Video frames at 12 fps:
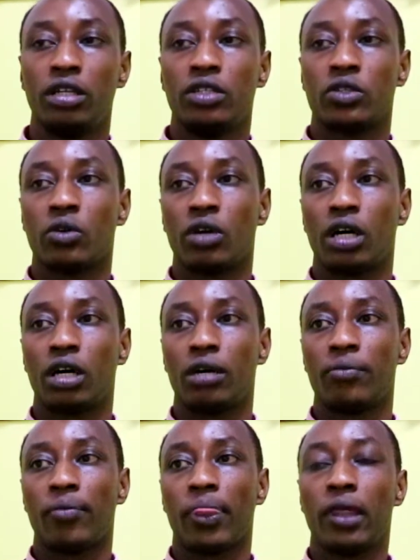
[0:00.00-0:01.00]
So
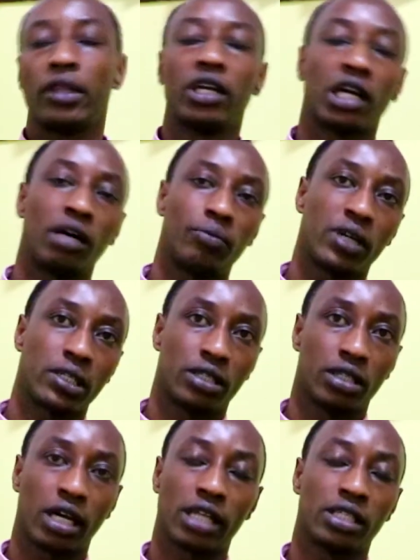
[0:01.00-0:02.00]
um, the campus
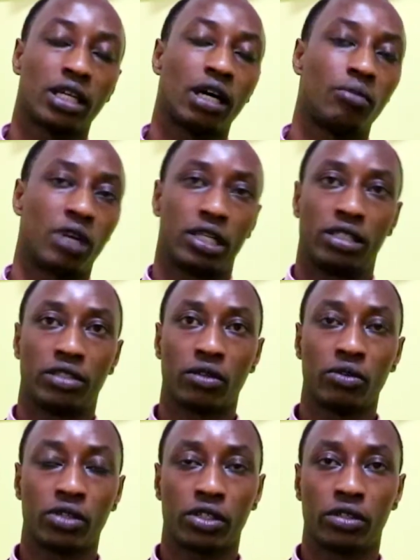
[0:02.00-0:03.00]
has come as a
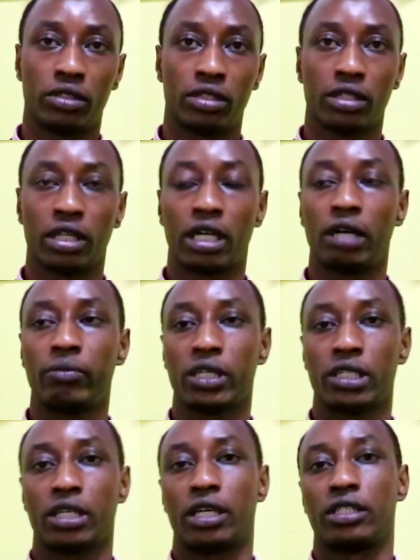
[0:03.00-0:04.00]
solution. The
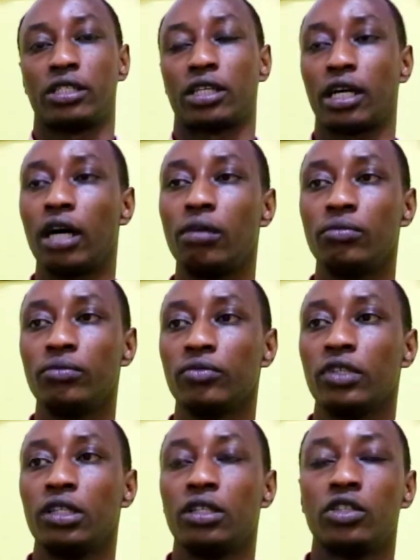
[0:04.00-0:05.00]
campus has come
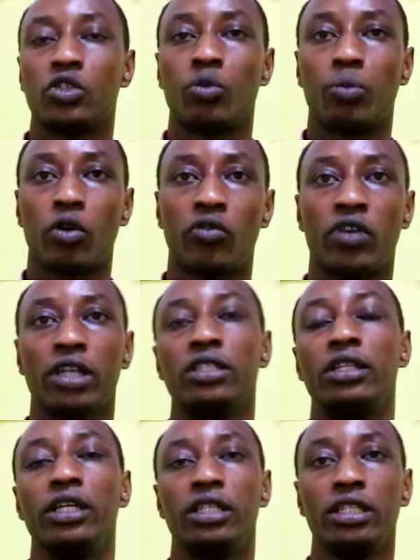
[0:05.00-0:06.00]
to provide
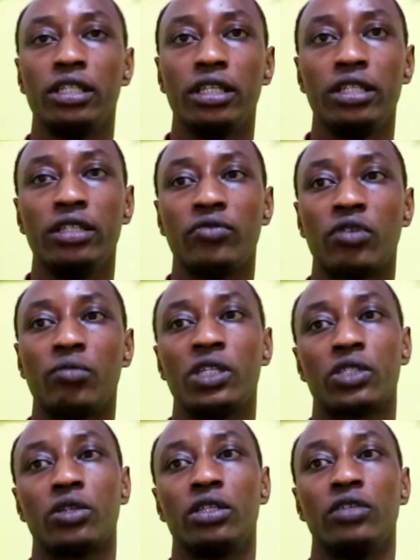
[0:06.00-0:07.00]
the needed
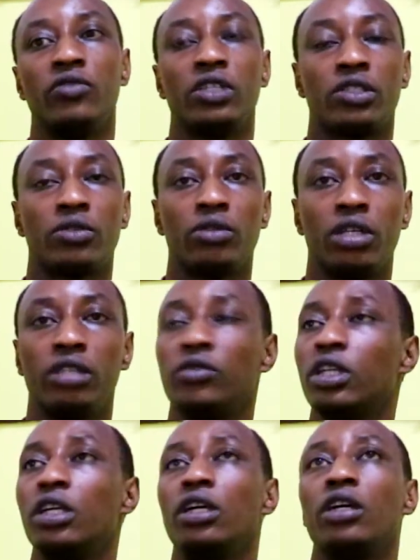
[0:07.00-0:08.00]
information if, a
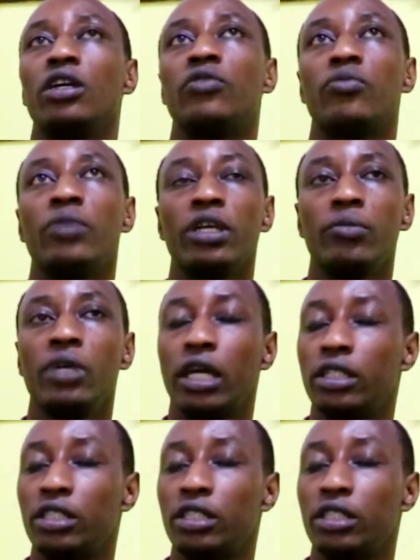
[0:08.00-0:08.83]
if maybe an